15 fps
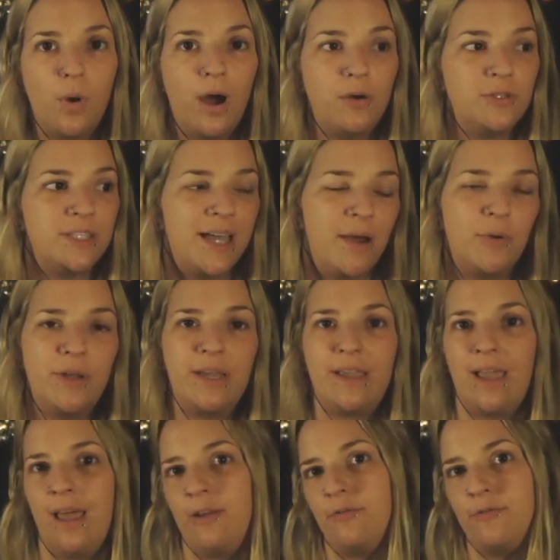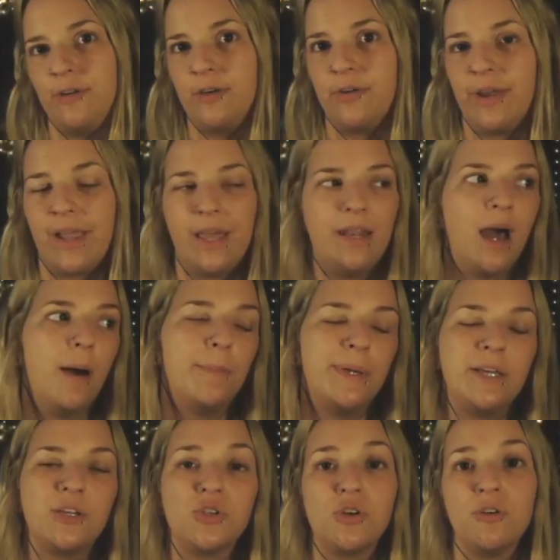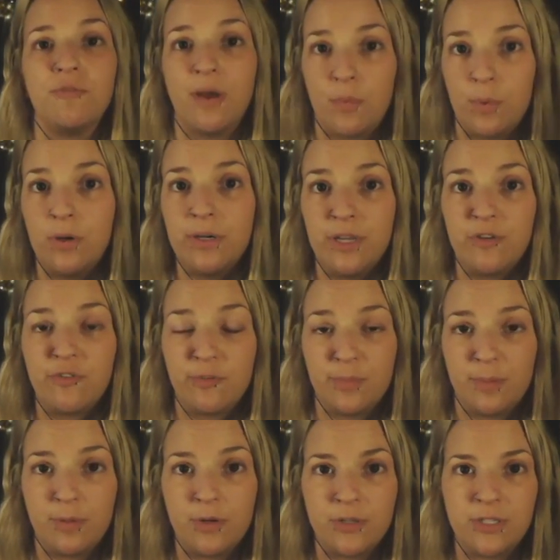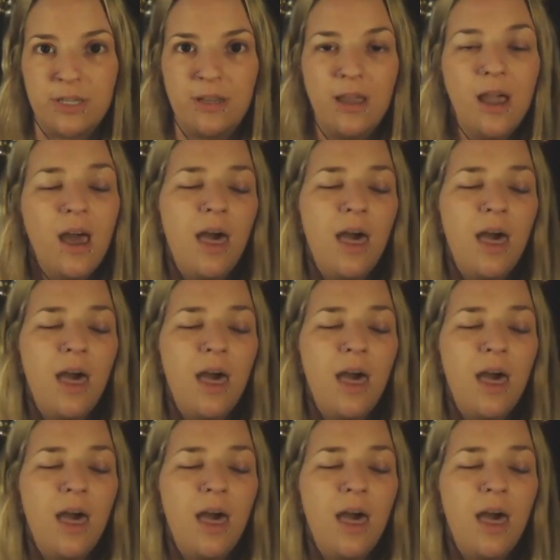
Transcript: while doubting and fearing and not being sure if I will hear from the person.